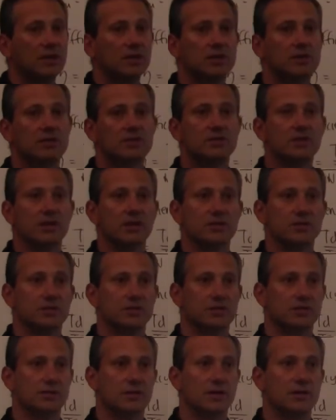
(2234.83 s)
Earth station,
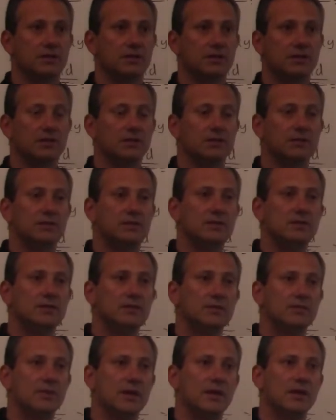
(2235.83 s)
right? In the
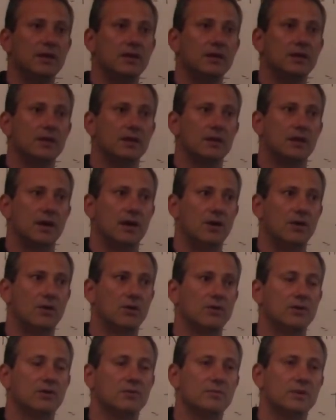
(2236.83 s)
TDMA, I
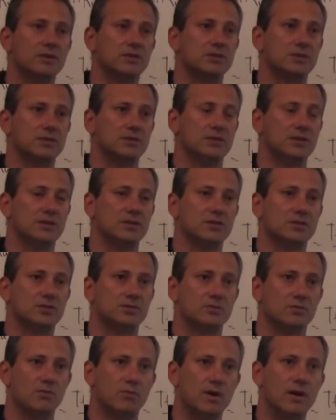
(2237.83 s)
already mentioned
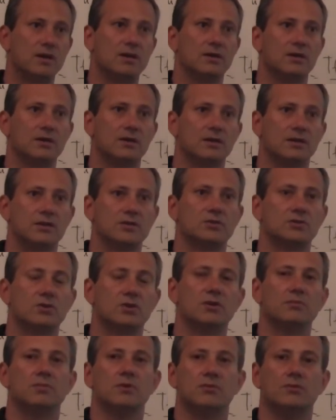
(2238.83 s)
there's
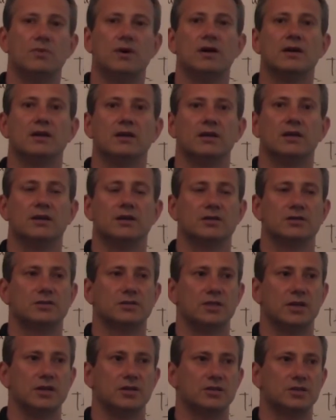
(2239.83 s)
going to be one Earth
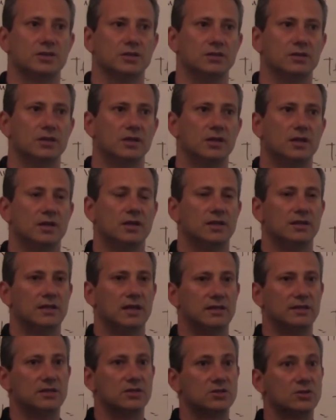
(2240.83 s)
station
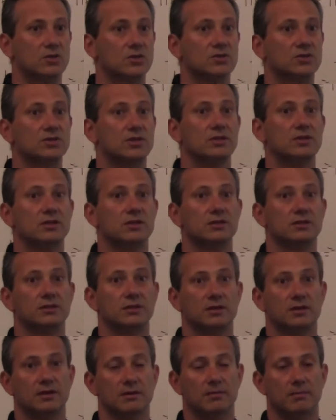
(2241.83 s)
that is considered
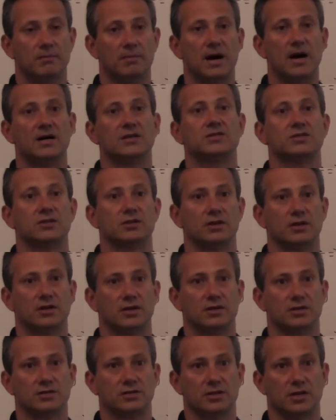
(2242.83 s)
master
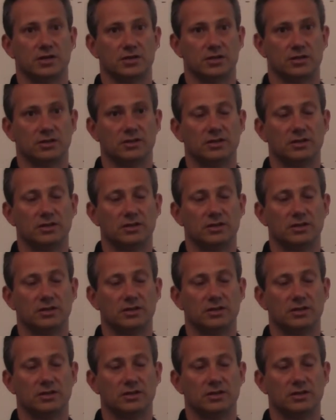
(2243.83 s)
Earth station.